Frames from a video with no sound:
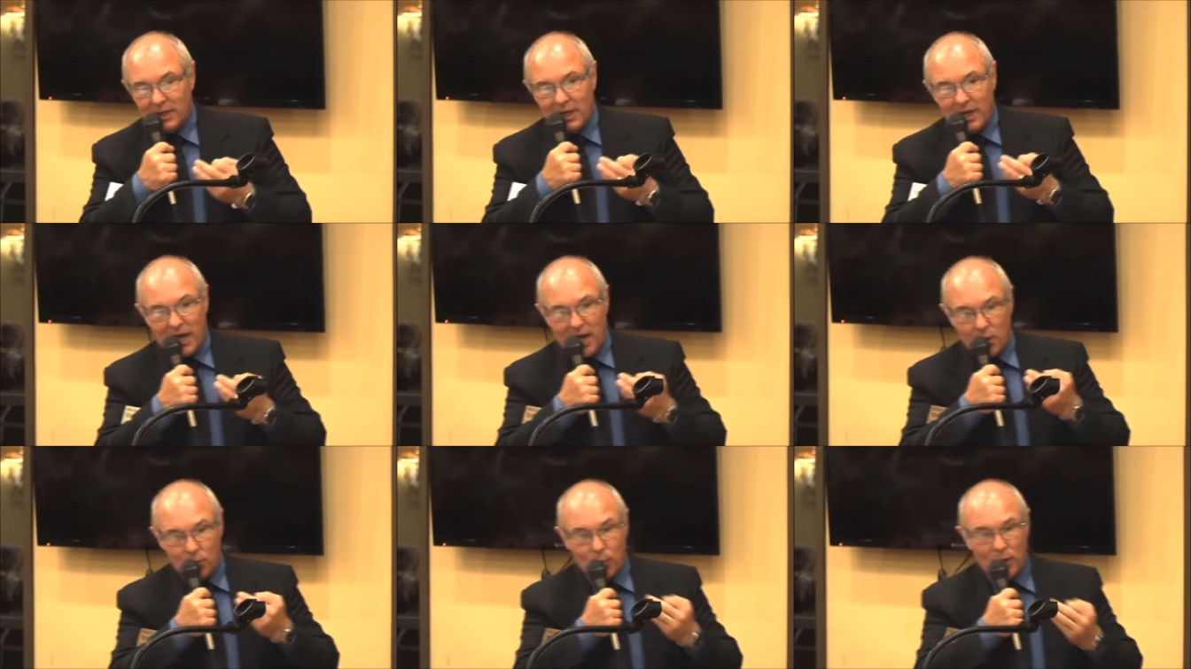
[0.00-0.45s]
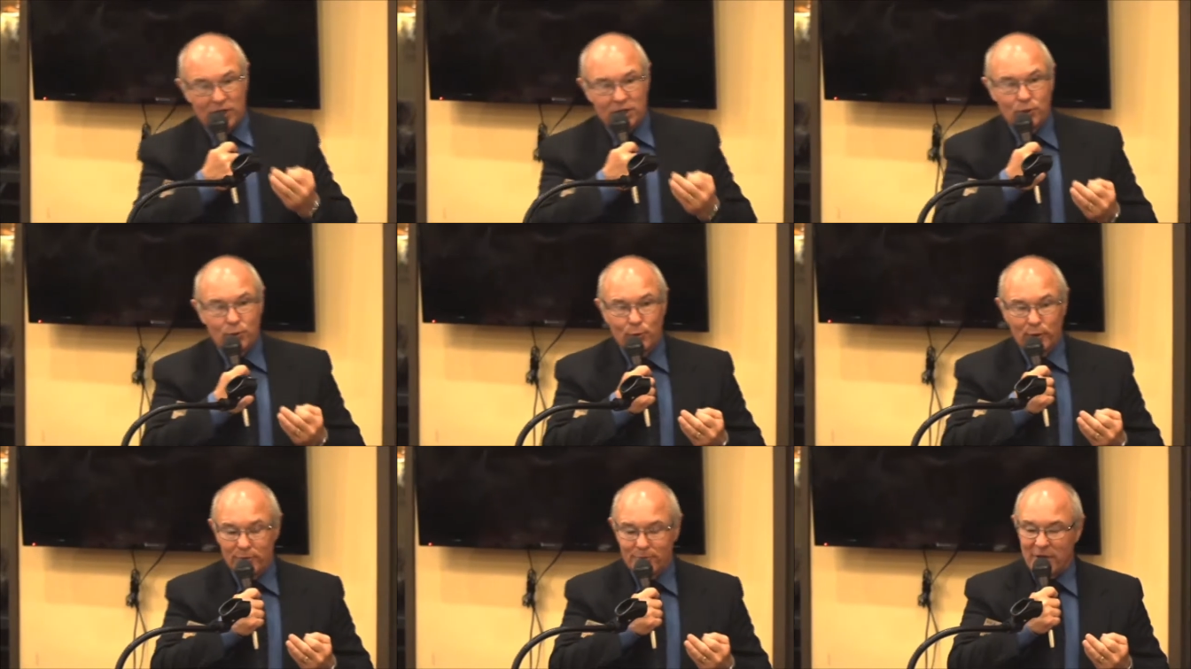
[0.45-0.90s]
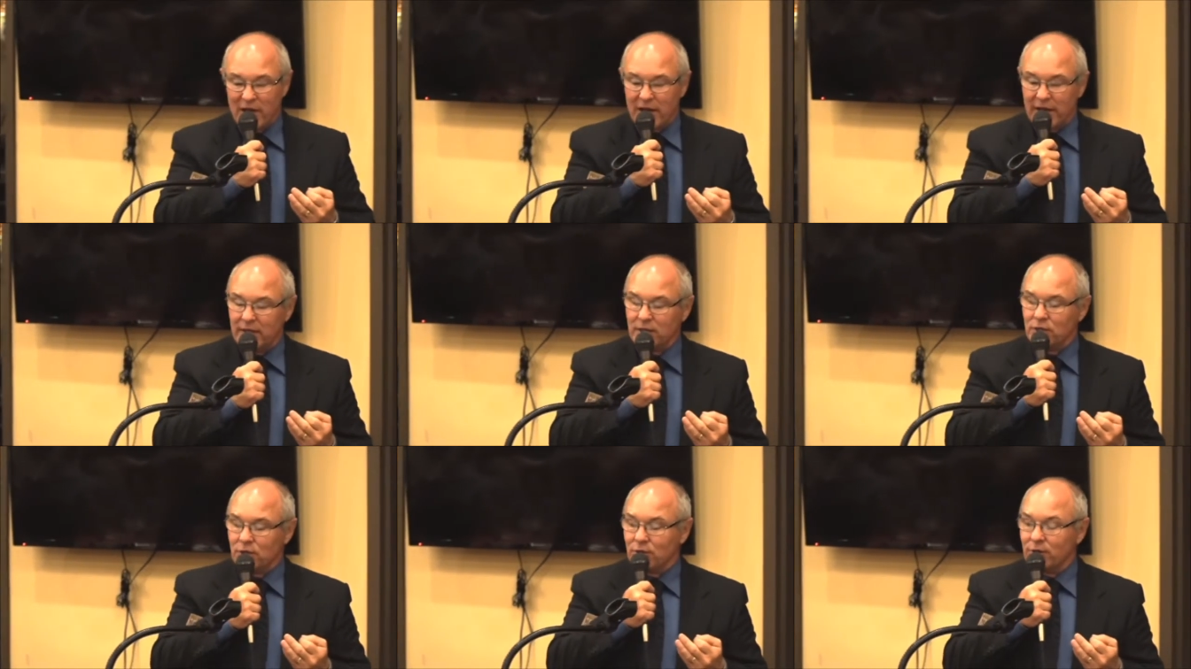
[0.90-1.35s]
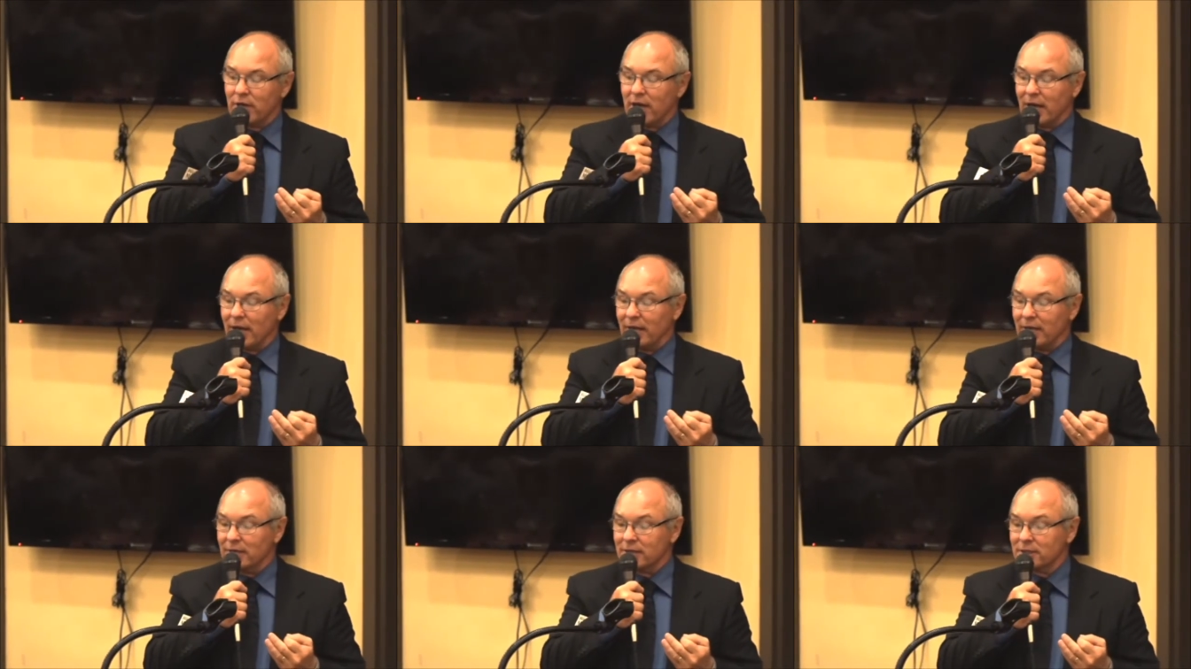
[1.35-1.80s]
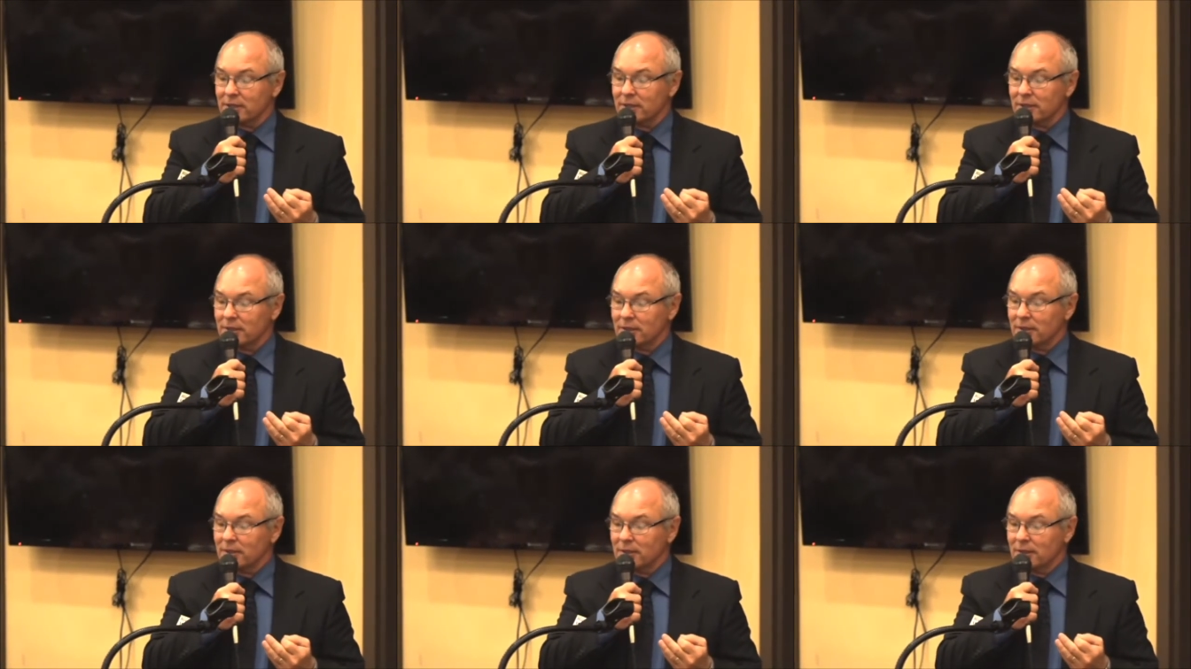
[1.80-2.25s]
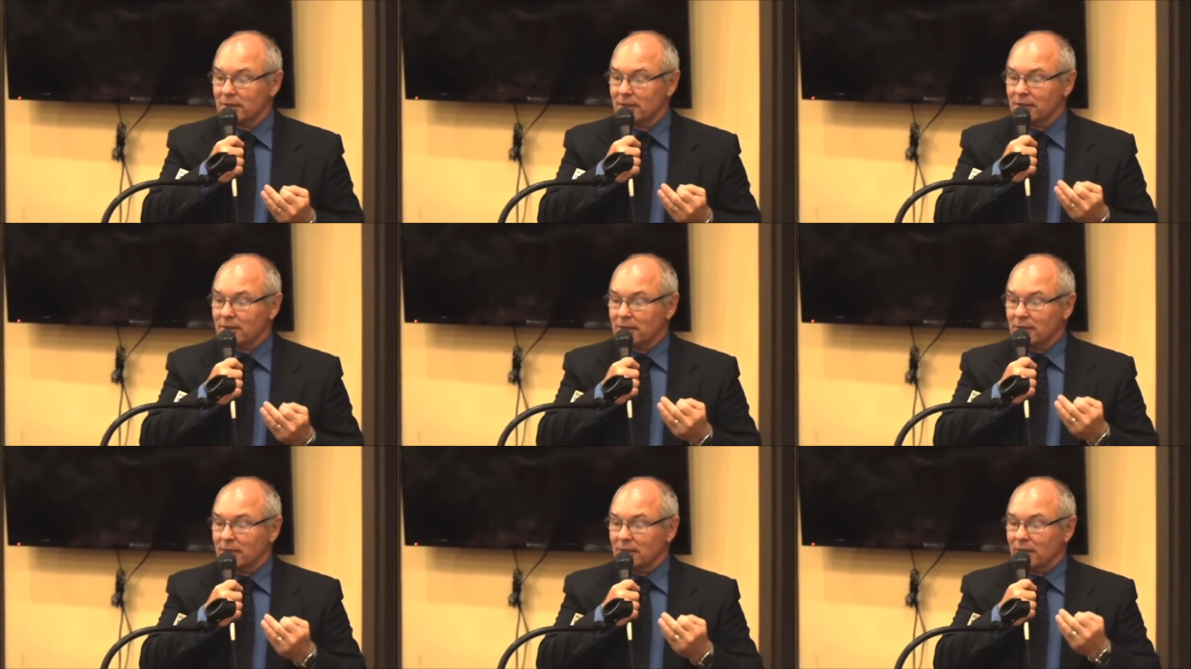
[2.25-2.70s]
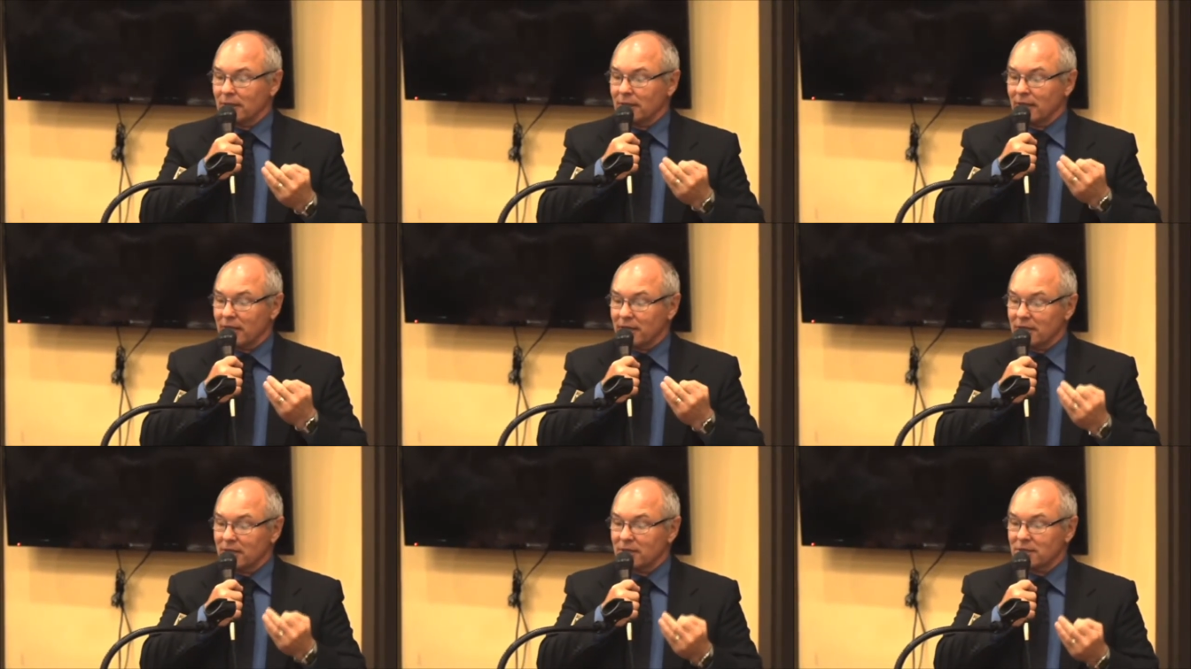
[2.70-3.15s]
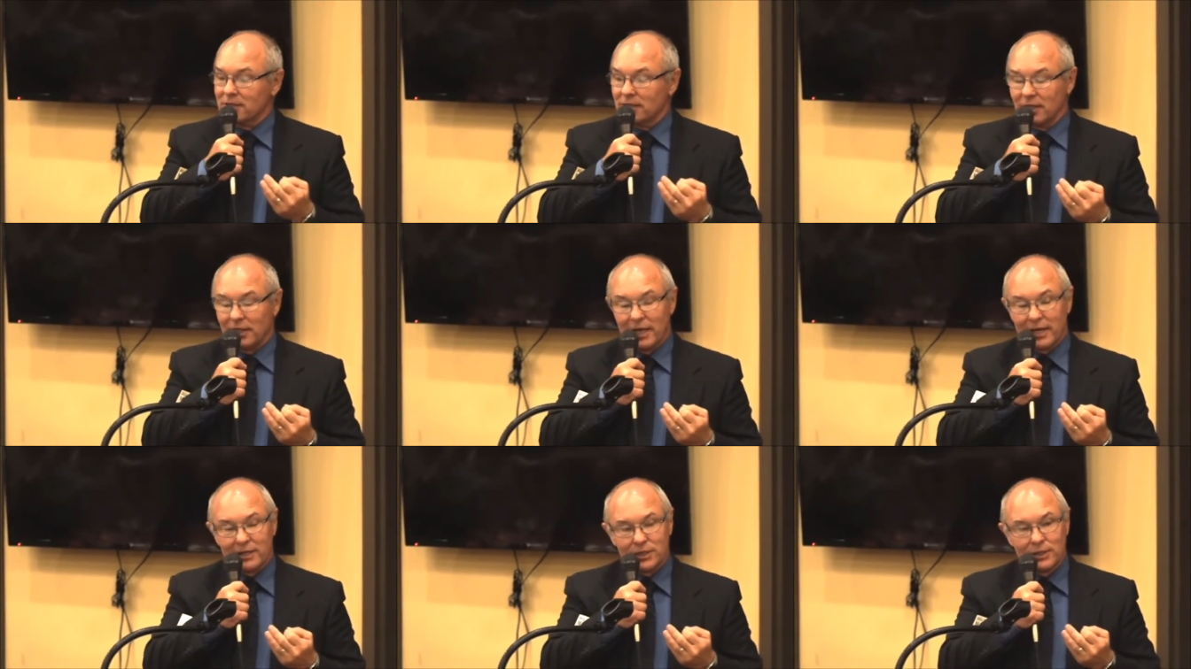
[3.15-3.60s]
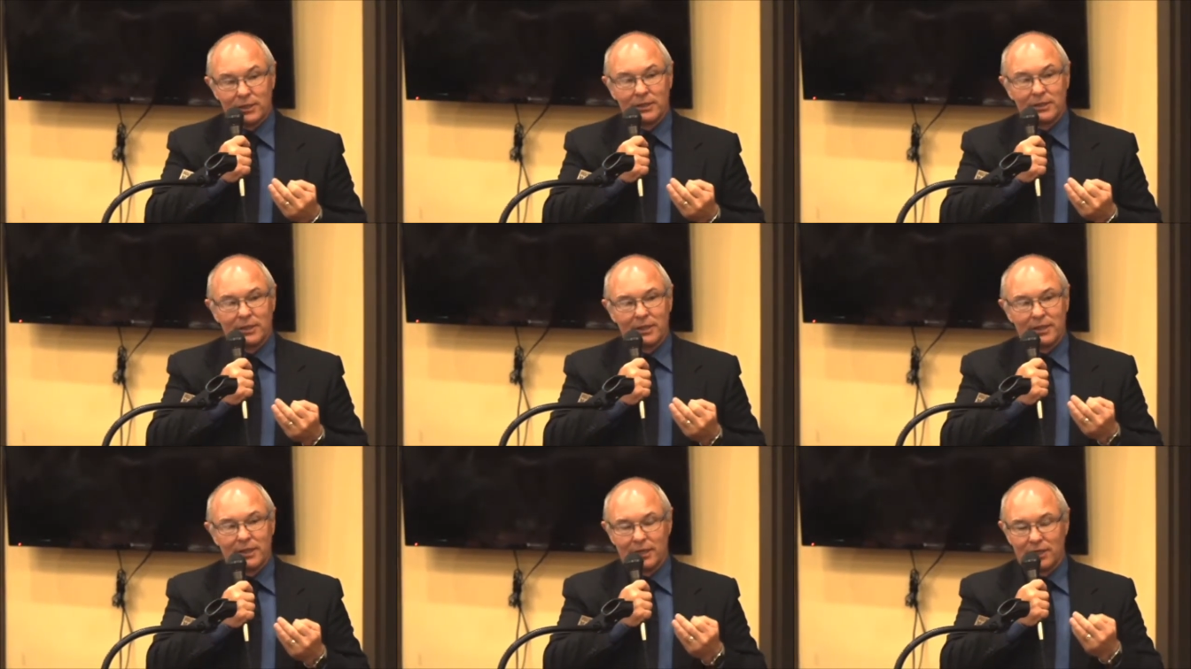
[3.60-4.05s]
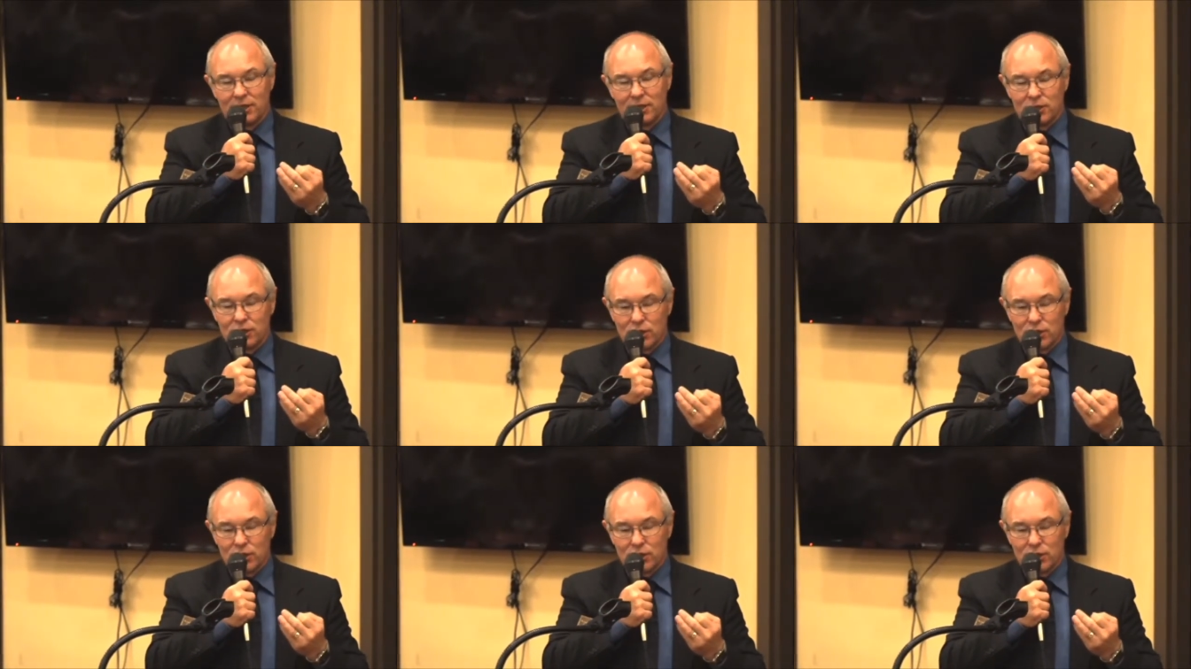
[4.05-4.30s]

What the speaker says: I want to remind you guys that this election, it is